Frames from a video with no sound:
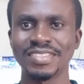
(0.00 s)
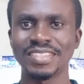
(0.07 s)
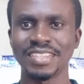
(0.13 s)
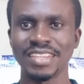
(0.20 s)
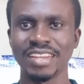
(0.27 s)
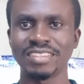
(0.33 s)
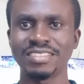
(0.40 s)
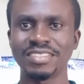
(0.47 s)

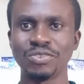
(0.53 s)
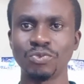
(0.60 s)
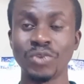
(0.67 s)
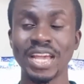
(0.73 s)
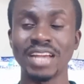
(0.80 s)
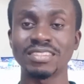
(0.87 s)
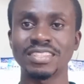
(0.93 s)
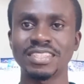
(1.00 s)
Yes, we
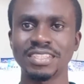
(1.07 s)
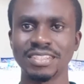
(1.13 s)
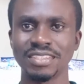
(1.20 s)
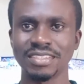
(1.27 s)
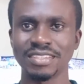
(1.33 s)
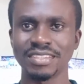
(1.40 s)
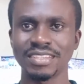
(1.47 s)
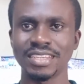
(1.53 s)
are still
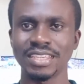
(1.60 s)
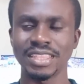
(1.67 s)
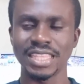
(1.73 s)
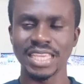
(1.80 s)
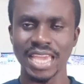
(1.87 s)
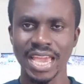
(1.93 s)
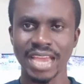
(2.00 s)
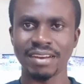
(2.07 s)
in
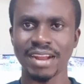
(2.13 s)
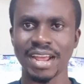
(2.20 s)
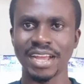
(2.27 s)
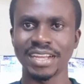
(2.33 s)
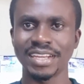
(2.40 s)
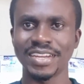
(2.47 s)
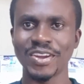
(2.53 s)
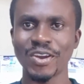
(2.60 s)
the era
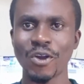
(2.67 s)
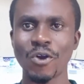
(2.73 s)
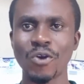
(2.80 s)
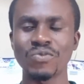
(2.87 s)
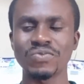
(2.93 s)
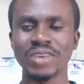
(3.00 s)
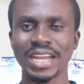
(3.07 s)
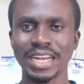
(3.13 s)

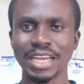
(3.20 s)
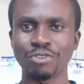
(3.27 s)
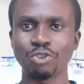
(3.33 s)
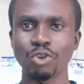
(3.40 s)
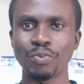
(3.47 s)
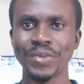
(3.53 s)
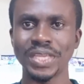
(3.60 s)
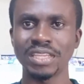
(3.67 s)
of
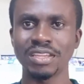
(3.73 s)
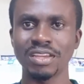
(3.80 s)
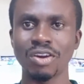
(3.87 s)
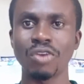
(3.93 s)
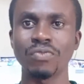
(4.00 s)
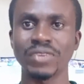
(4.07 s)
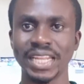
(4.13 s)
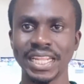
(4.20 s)
anatomy
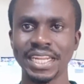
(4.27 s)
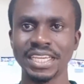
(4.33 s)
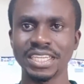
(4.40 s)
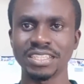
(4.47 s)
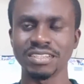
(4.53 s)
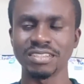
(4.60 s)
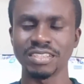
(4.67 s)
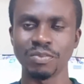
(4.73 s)
of
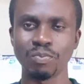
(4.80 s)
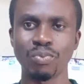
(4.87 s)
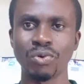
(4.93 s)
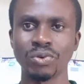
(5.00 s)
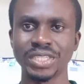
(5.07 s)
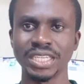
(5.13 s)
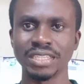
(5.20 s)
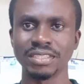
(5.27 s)
clinical
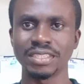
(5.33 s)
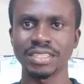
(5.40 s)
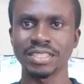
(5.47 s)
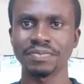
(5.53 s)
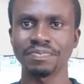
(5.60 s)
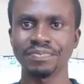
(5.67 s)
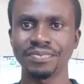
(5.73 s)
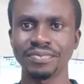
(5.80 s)
importance.
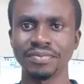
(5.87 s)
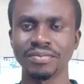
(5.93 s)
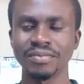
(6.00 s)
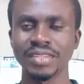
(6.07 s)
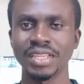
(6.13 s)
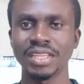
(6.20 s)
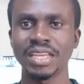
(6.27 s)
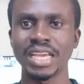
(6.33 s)

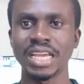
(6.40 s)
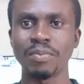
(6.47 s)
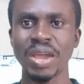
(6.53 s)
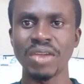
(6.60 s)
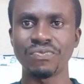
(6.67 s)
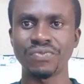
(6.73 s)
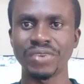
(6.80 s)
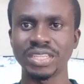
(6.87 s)
And my
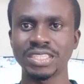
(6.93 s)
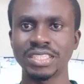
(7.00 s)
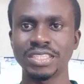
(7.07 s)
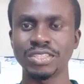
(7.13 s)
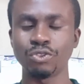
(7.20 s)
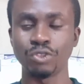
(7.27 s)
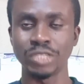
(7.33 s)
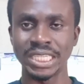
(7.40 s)
friends,
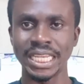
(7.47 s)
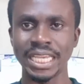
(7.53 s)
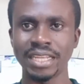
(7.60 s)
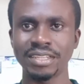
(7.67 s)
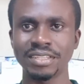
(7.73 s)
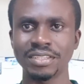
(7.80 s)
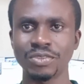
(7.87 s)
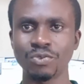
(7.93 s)
today
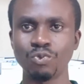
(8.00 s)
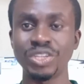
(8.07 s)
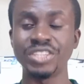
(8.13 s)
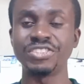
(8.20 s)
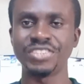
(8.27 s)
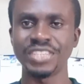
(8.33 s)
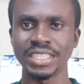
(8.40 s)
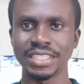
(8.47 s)
we
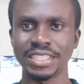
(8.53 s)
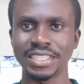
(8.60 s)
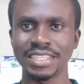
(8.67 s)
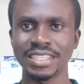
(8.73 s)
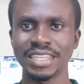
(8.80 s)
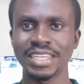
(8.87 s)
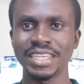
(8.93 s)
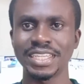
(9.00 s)
treat
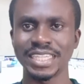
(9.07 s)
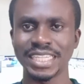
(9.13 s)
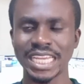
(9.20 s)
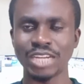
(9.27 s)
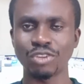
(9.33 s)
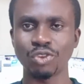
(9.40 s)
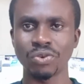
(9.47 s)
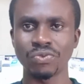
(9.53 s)

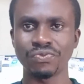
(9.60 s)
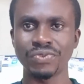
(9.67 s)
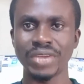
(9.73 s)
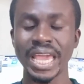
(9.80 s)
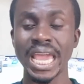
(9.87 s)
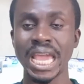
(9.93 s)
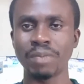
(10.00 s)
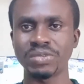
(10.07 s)
that of
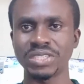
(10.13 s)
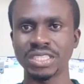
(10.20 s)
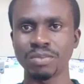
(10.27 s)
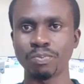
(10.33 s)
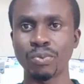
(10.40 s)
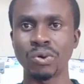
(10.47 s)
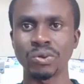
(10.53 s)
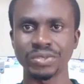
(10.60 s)
Erb's
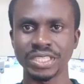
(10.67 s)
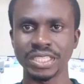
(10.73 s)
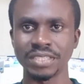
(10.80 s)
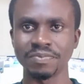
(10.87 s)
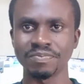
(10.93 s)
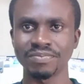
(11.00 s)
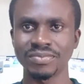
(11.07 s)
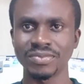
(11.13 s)
palsy
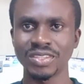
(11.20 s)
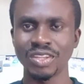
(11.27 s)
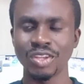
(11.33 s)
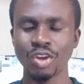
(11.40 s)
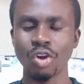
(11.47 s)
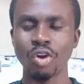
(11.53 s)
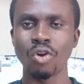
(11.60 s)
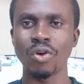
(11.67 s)

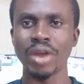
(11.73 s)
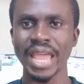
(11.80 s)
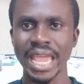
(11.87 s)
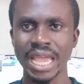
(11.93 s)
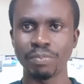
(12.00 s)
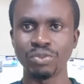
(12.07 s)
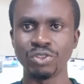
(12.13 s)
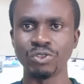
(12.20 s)
or
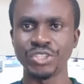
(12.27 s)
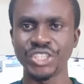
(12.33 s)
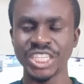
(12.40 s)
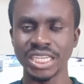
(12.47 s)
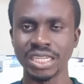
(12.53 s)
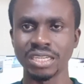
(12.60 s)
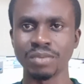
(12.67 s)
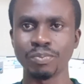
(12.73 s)

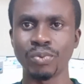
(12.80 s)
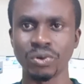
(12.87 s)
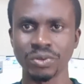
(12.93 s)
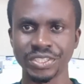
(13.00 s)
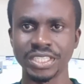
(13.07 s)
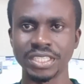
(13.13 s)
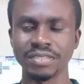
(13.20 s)
Erb-Duchenne palsy.